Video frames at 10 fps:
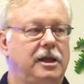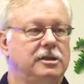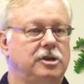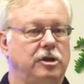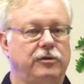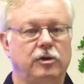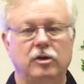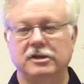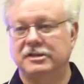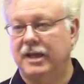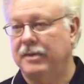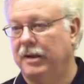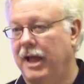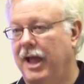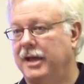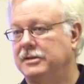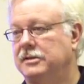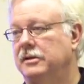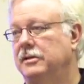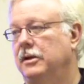So your fuel is stabilized,
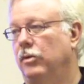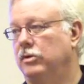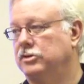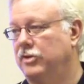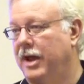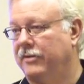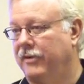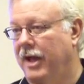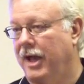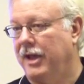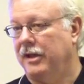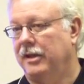it won't stratify,